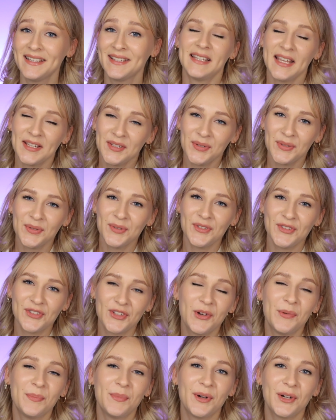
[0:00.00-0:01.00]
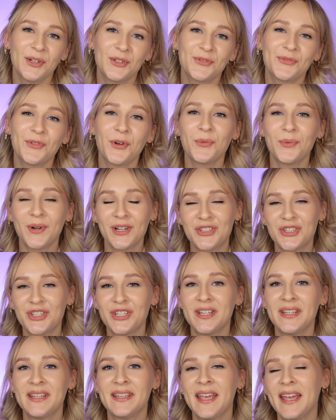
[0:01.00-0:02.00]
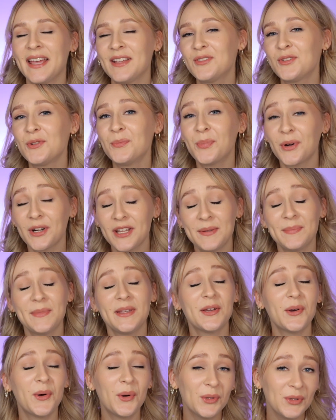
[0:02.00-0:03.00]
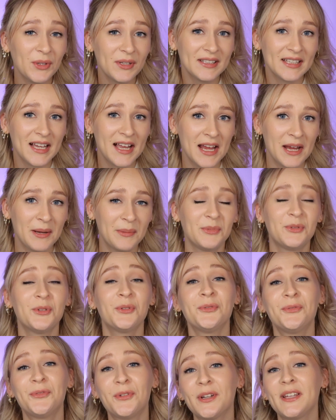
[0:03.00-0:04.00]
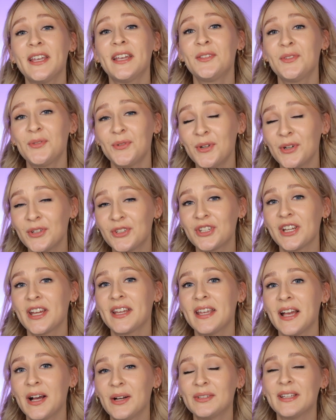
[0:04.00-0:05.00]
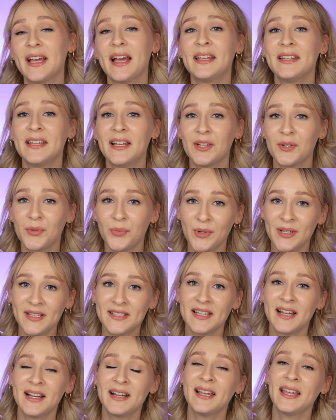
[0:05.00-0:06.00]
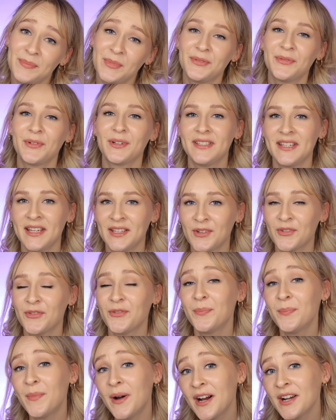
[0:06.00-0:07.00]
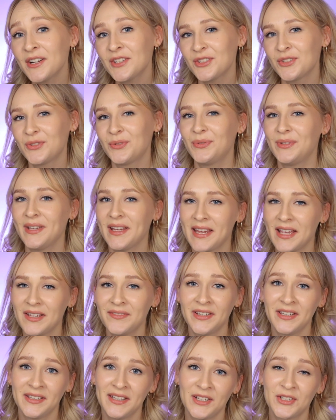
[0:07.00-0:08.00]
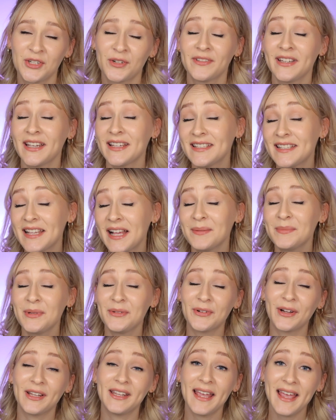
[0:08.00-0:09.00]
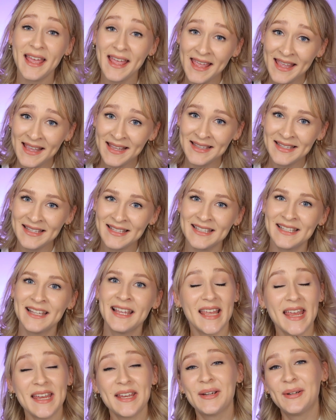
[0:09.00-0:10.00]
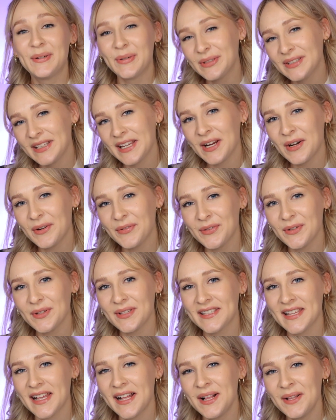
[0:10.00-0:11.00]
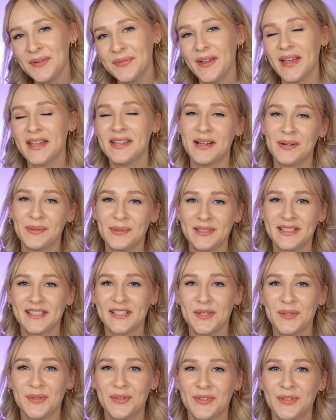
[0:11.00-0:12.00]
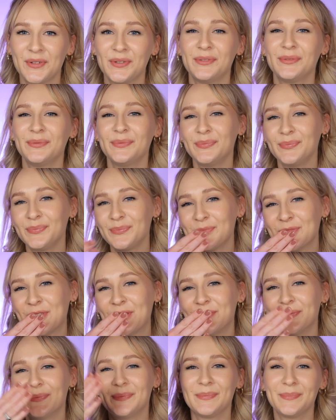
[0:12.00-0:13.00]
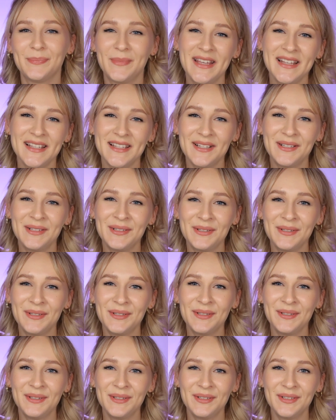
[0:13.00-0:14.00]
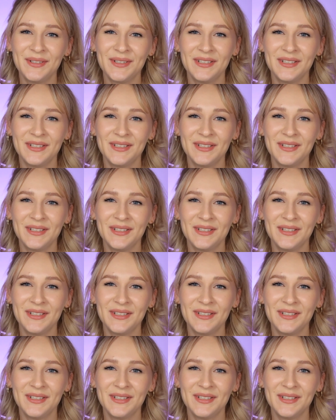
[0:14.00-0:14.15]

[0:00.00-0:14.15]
Thank you so much for watching and supporting me all the time. Don't forget to go check out Ana Luisa before the end of March to take advantage of their sale before it ends. Take good care of yourself and I will see you soon. Bisous!